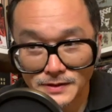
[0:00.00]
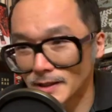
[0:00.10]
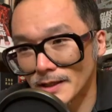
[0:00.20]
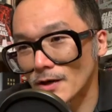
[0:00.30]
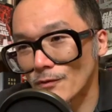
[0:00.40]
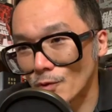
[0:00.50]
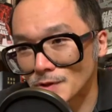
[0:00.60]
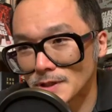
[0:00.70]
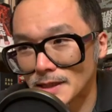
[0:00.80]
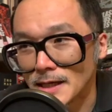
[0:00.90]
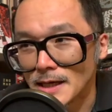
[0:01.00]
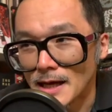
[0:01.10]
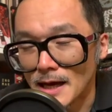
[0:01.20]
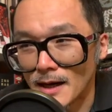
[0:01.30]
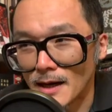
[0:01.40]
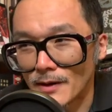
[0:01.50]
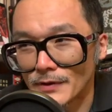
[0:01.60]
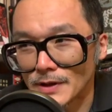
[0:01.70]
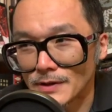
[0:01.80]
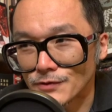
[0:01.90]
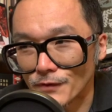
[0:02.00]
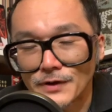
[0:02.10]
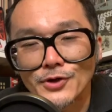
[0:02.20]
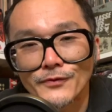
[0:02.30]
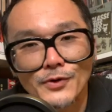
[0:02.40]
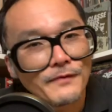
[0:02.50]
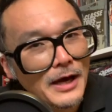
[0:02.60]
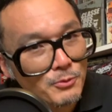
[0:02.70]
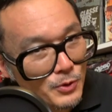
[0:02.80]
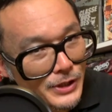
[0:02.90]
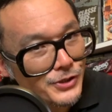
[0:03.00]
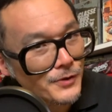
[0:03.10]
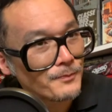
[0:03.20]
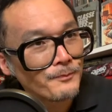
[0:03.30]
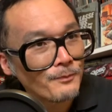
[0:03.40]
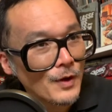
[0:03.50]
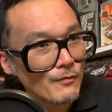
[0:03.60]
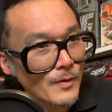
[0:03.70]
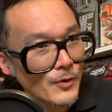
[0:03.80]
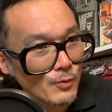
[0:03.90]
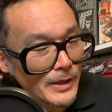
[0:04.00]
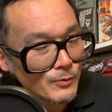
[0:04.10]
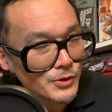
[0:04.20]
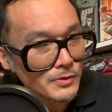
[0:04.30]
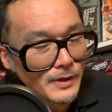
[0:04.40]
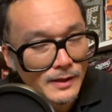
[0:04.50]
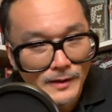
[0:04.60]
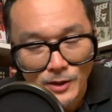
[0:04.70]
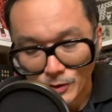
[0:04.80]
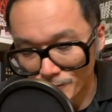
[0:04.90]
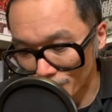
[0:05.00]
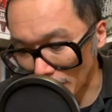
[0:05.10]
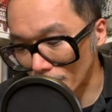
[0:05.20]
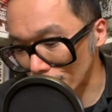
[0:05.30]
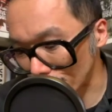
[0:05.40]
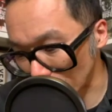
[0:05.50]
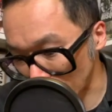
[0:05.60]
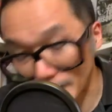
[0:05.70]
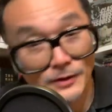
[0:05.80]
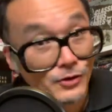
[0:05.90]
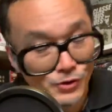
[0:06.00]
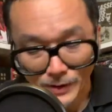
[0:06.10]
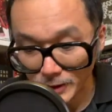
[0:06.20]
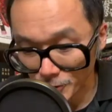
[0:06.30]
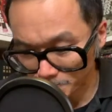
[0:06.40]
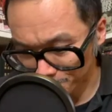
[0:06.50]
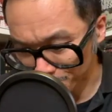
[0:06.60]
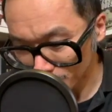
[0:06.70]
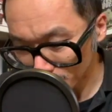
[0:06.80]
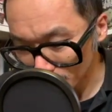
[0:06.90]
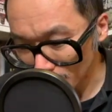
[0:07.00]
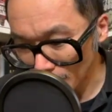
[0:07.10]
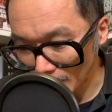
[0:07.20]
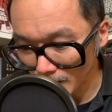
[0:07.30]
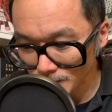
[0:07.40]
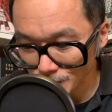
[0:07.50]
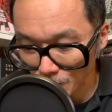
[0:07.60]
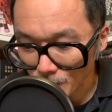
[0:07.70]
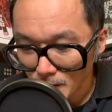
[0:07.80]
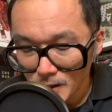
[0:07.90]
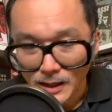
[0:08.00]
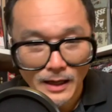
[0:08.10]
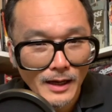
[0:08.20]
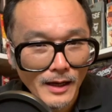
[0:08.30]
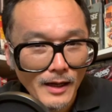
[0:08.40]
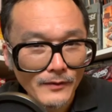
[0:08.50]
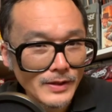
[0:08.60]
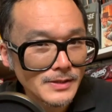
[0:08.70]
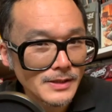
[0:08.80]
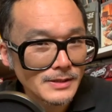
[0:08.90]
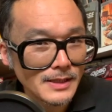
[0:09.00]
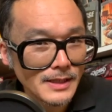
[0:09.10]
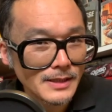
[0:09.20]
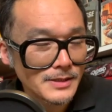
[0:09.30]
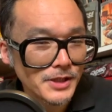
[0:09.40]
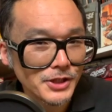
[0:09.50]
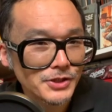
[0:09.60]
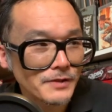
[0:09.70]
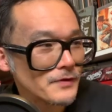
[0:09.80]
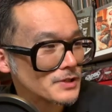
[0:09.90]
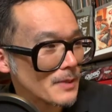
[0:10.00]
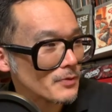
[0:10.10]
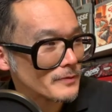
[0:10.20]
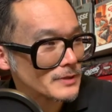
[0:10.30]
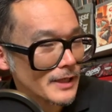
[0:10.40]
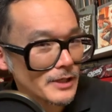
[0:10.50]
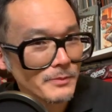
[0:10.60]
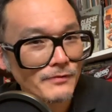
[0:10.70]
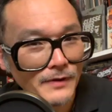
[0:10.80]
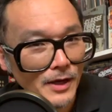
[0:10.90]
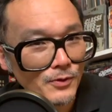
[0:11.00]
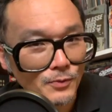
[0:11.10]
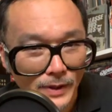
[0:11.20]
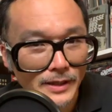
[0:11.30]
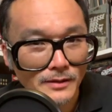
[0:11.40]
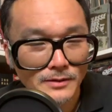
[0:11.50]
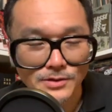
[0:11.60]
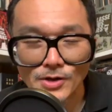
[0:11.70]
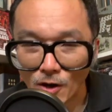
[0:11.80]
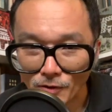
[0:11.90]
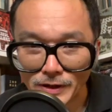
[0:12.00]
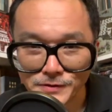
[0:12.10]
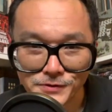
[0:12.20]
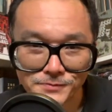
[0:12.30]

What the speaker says: And then, of course, the sort of interview of admiration from the great Richard Linklater himself. So, and then the trailer. So this is the discussion of the supplements that can be found with Targets.